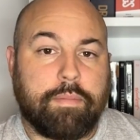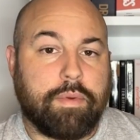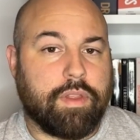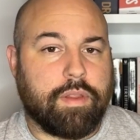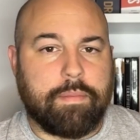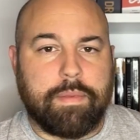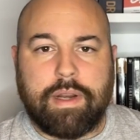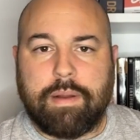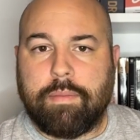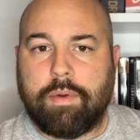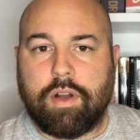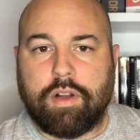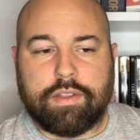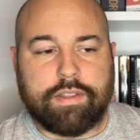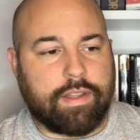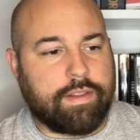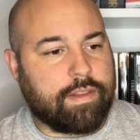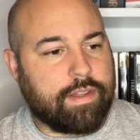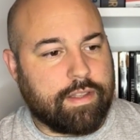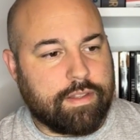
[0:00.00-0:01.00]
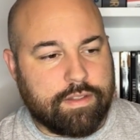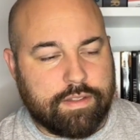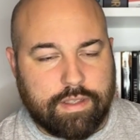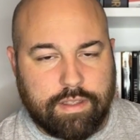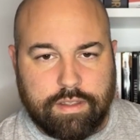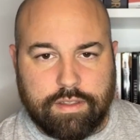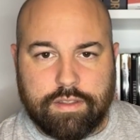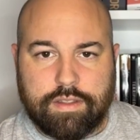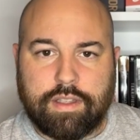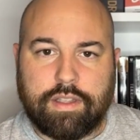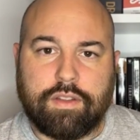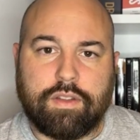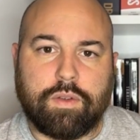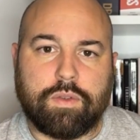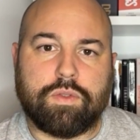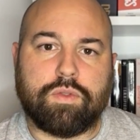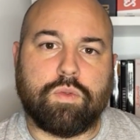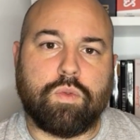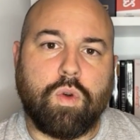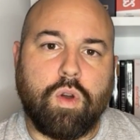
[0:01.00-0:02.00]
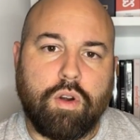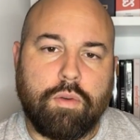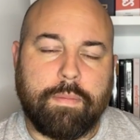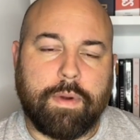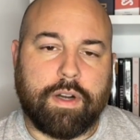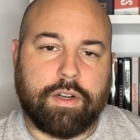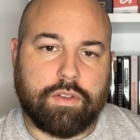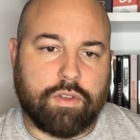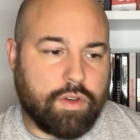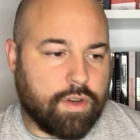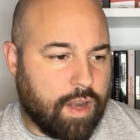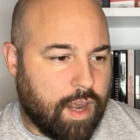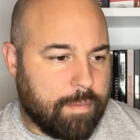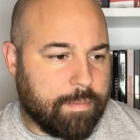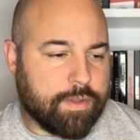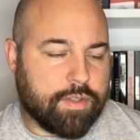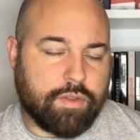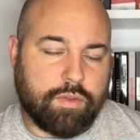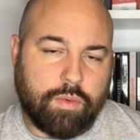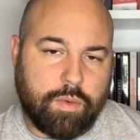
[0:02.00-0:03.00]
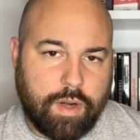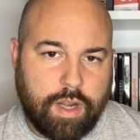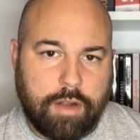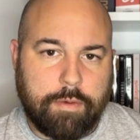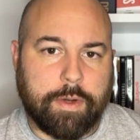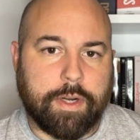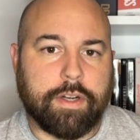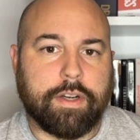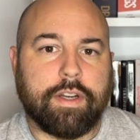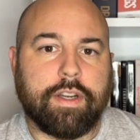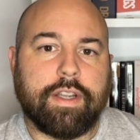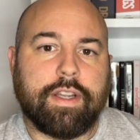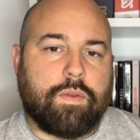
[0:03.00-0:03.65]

put them in a box, and then send those to Walmart or Amazon, whatever,